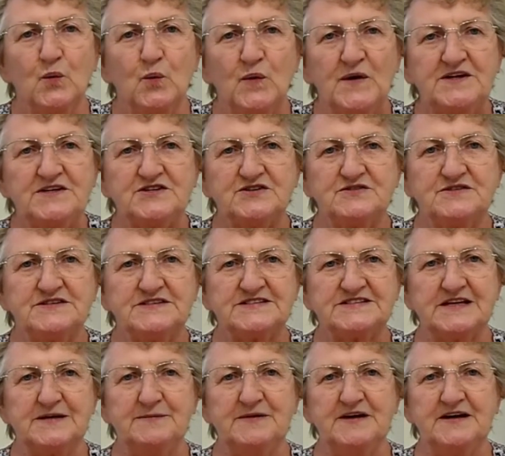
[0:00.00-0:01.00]
winter and
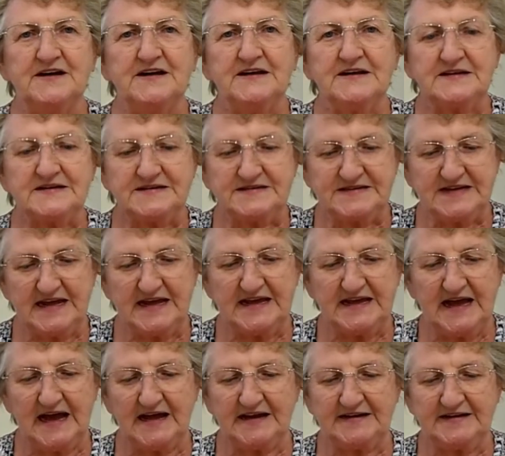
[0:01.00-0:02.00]
summer,
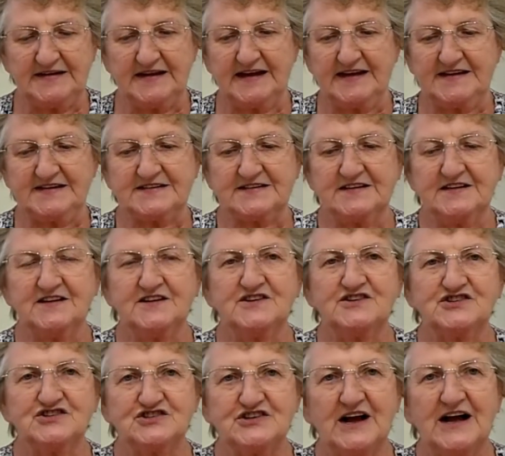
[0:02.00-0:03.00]
day and night
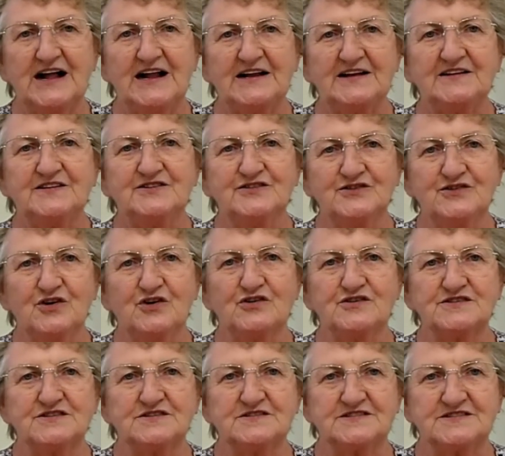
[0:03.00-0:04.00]
shall
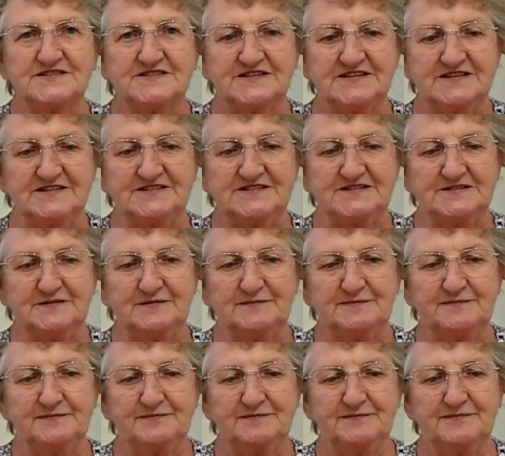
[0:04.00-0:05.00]
not cease."
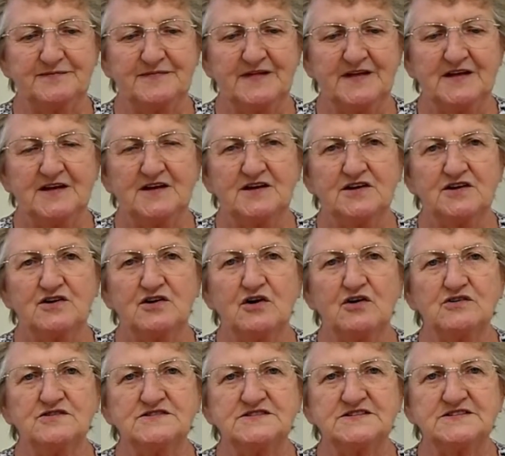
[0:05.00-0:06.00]

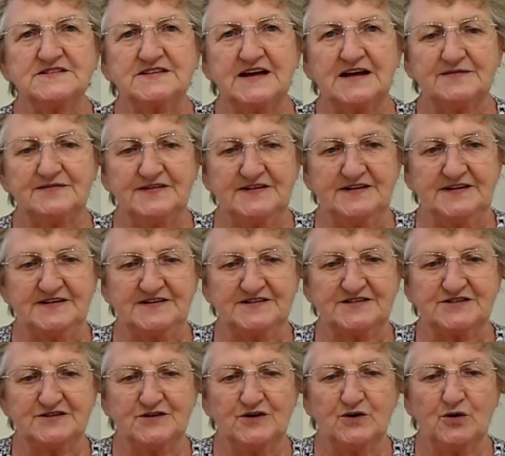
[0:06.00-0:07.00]
God's
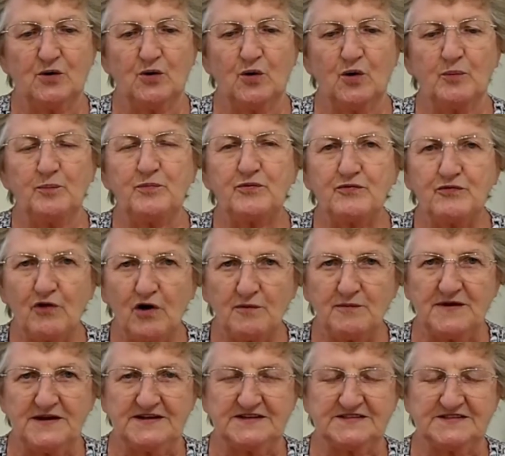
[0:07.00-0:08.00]
covenant or
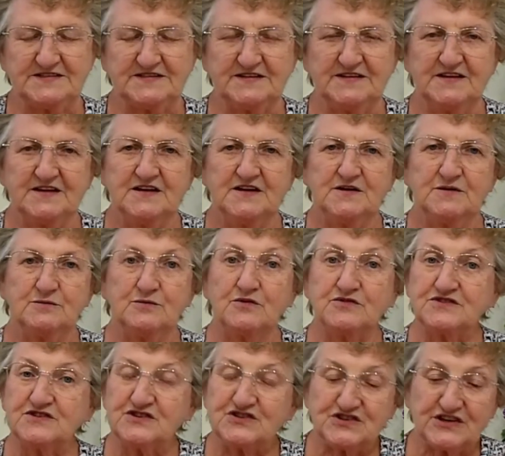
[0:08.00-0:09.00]
promise
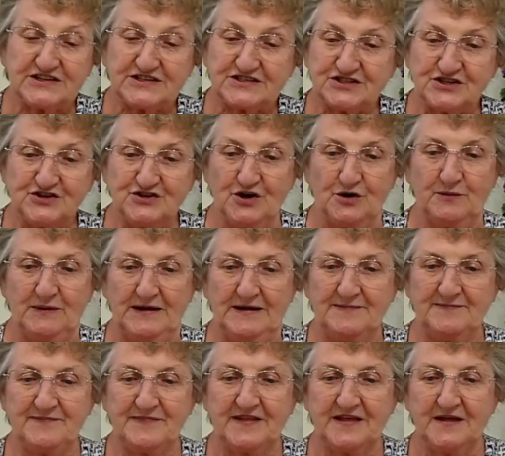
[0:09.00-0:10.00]
wasn't just to Noah,
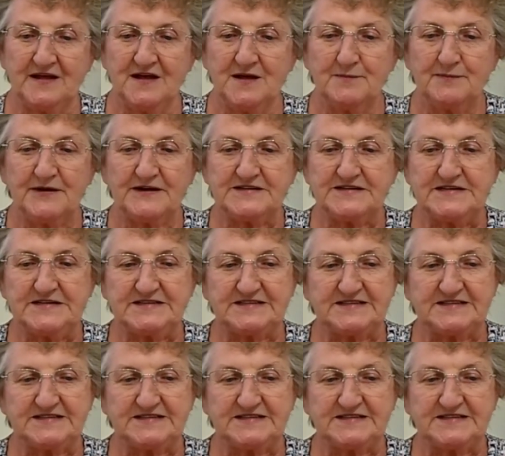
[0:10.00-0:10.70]
but he